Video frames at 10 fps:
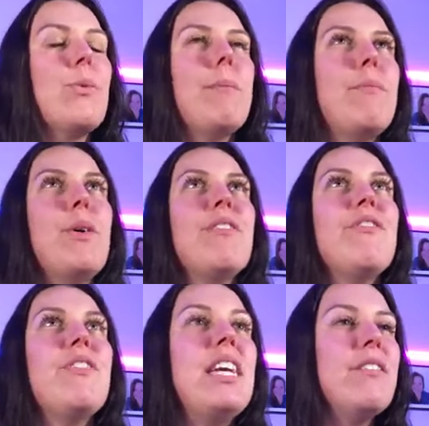We're, we're
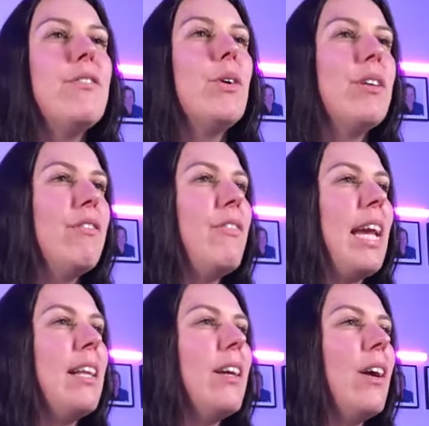fearful of
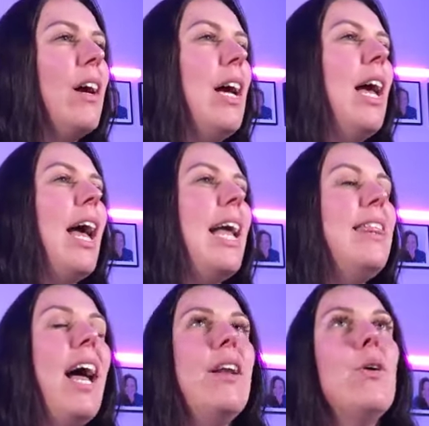failure,
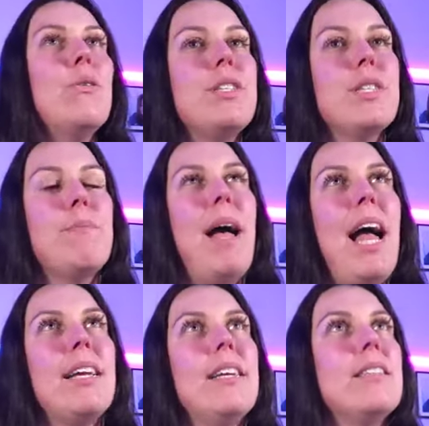and that holds us back.